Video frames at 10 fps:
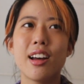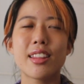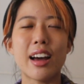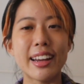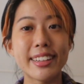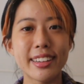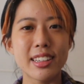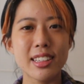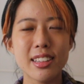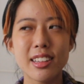
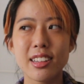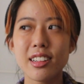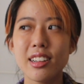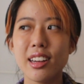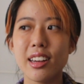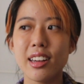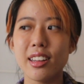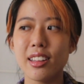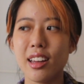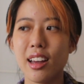ideas in here,
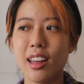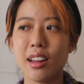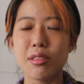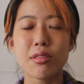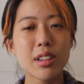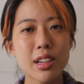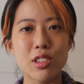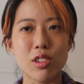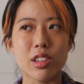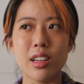and I really
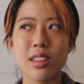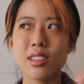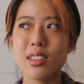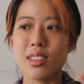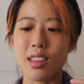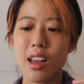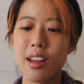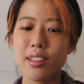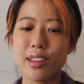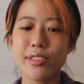enjoyed it. I think this is
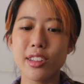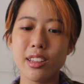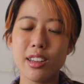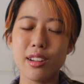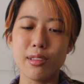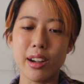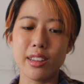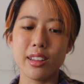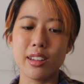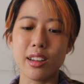definitely a
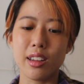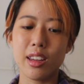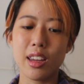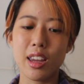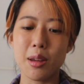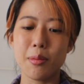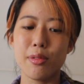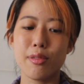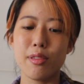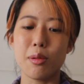writing that came
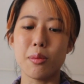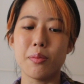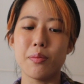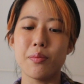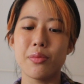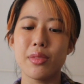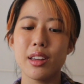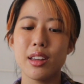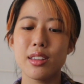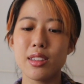from
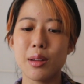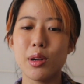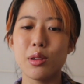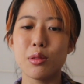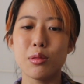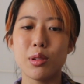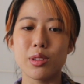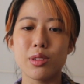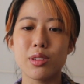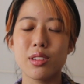someone who
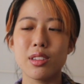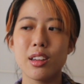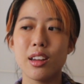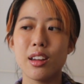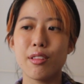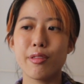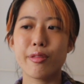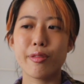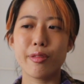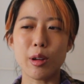was
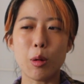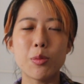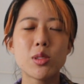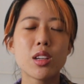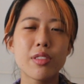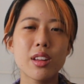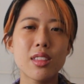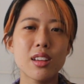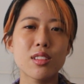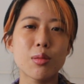observing
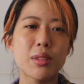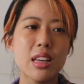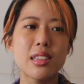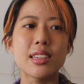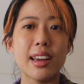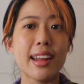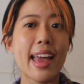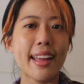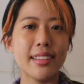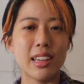things from the inside
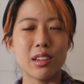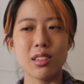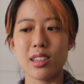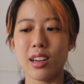and the outside.